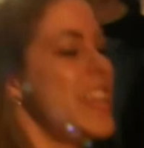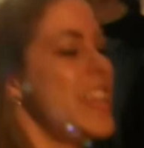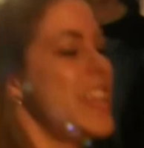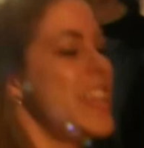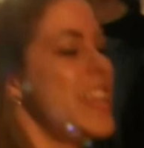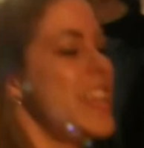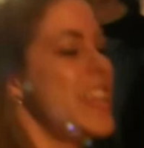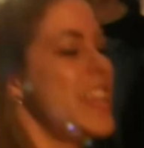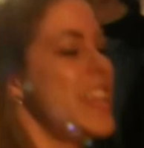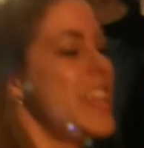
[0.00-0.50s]

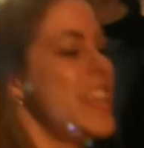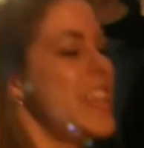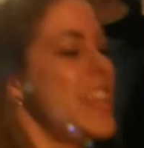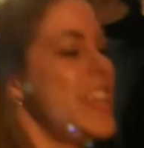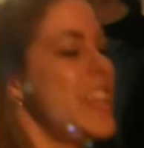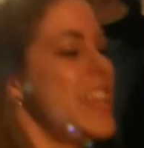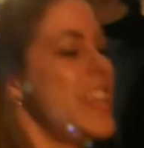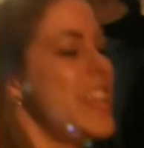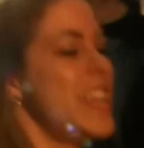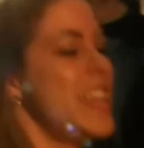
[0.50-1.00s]

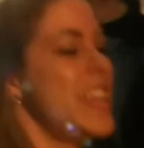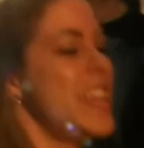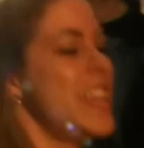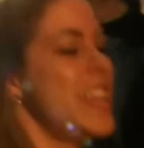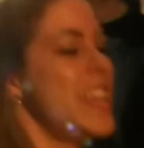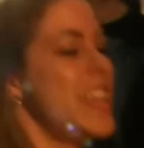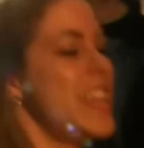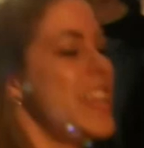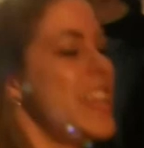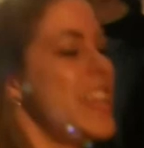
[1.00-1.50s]

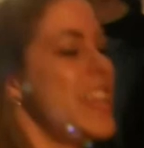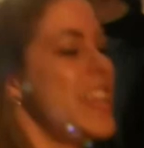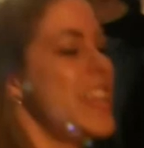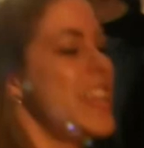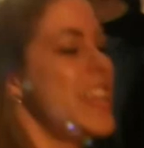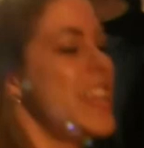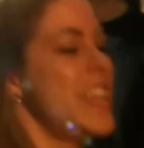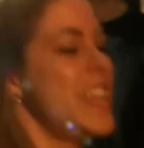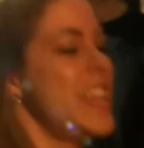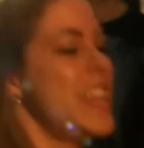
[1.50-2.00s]

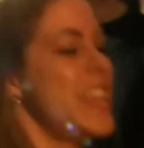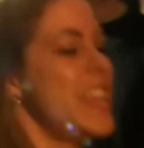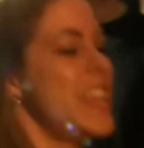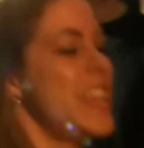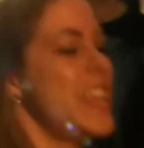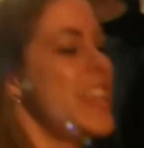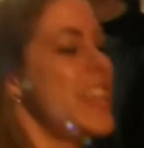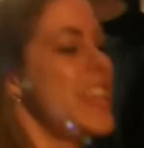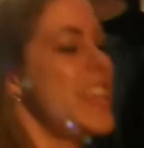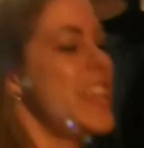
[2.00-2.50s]

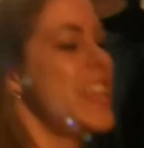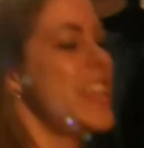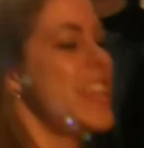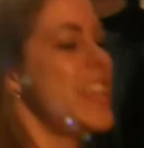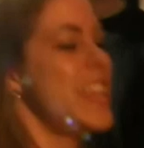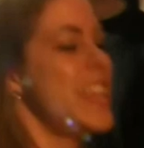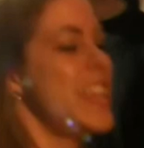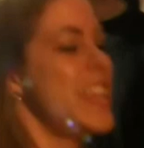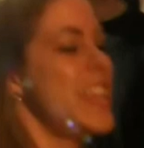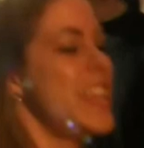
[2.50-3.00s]

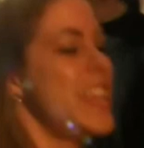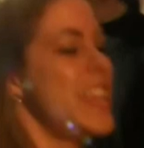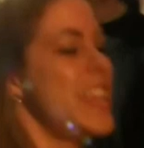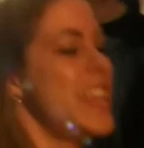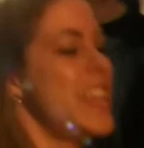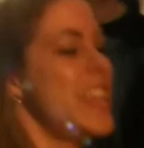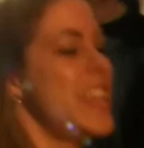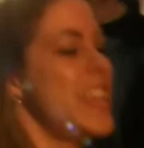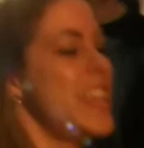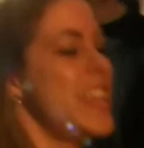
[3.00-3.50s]

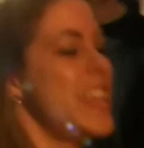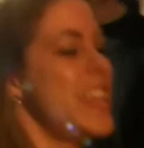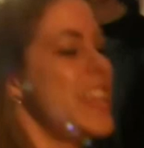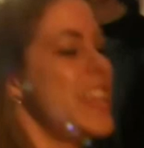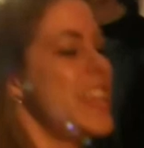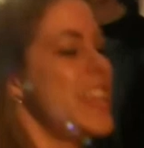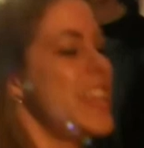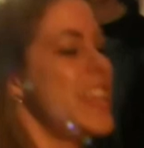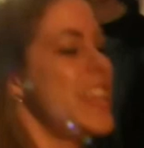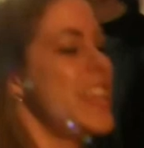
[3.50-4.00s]
The person shown says nothing.